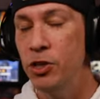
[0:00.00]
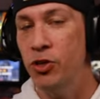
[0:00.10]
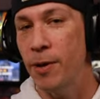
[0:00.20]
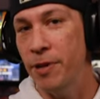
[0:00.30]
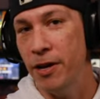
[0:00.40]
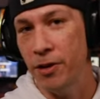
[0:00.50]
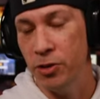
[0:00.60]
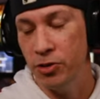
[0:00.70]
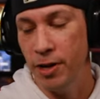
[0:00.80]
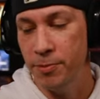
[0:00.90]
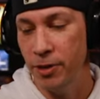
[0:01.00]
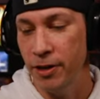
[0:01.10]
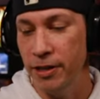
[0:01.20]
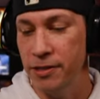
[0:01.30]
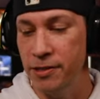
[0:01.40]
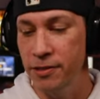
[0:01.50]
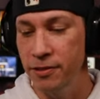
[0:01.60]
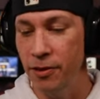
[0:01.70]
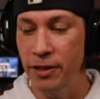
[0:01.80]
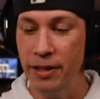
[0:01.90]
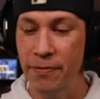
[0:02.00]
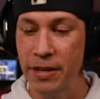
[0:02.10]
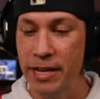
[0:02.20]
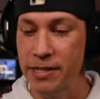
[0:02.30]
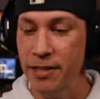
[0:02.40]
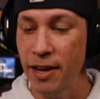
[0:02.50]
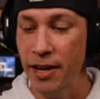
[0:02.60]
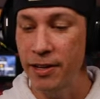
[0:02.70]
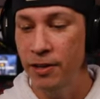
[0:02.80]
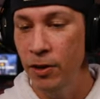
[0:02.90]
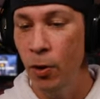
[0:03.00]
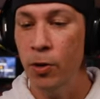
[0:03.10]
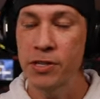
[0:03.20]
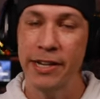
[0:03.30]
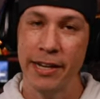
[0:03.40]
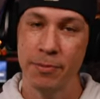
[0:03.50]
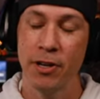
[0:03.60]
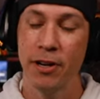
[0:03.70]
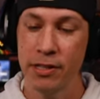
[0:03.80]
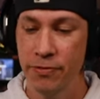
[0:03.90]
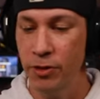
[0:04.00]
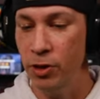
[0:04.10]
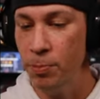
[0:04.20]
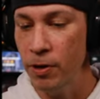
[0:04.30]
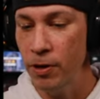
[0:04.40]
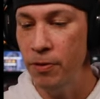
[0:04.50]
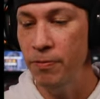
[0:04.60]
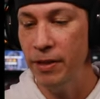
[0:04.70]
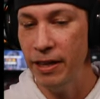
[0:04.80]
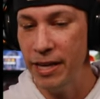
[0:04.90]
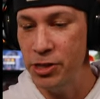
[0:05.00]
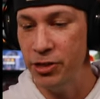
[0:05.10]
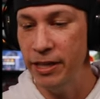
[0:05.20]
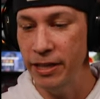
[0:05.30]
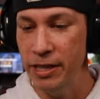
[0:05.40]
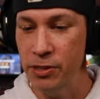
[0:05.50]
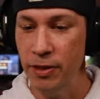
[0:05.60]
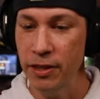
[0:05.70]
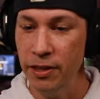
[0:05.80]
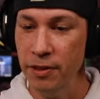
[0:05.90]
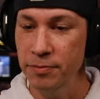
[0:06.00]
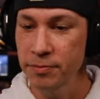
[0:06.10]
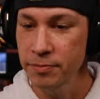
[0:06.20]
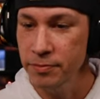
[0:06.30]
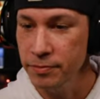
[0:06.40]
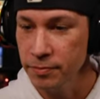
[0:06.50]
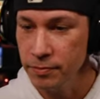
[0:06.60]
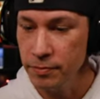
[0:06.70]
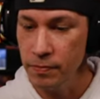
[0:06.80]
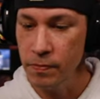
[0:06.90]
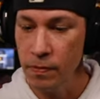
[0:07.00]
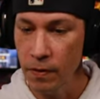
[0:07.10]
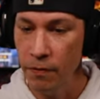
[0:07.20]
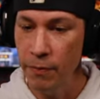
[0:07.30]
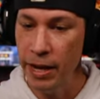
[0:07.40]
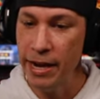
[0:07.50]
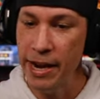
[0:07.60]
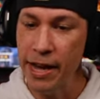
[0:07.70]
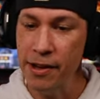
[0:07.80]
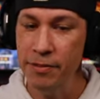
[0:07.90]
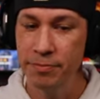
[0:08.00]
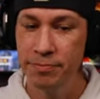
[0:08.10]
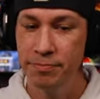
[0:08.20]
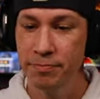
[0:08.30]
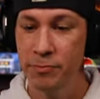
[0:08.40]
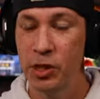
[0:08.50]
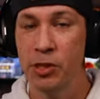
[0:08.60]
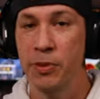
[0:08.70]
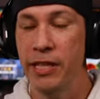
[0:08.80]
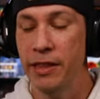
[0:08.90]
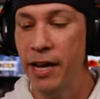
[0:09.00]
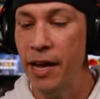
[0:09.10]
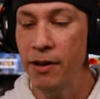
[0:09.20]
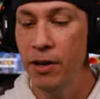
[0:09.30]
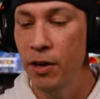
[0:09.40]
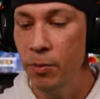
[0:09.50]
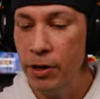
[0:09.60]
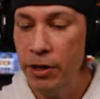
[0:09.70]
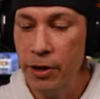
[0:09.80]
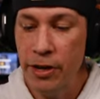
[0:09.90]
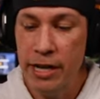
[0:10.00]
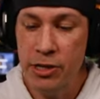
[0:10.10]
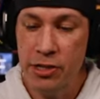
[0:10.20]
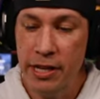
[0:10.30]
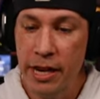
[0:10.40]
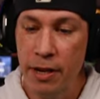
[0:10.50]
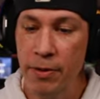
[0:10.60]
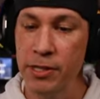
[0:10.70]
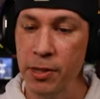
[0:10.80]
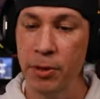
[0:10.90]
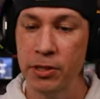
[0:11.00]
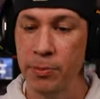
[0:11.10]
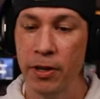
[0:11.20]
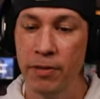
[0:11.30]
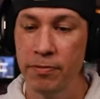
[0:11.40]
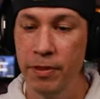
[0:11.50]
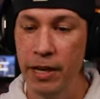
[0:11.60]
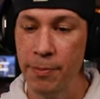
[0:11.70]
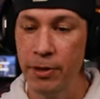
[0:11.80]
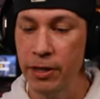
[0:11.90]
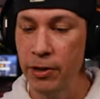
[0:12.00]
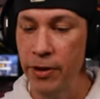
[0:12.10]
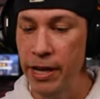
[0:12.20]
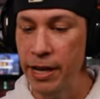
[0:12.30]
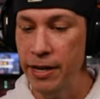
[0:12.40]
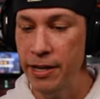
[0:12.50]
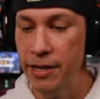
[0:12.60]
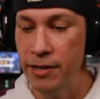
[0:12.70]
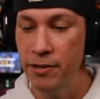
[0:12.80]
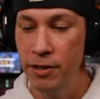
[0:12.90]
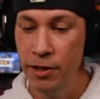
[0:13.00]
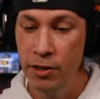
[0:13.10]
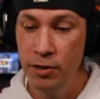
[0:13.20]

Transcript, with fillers: You drop down all the drop targets on the left-hand side or stand-up targets if you're on a pro. That lights your end lanes right there. And now, since we did that, we're going to go ahead and just get out rescue multi-ball. And I'm going to go ahead and